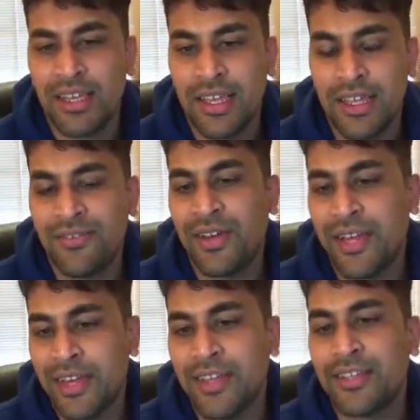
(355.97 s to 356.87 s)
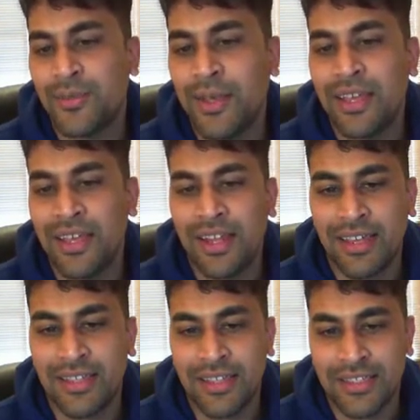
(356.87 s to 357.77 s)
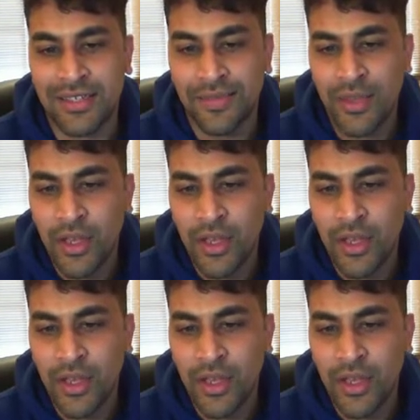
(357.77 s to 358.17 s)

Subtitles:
in a very nice way like this.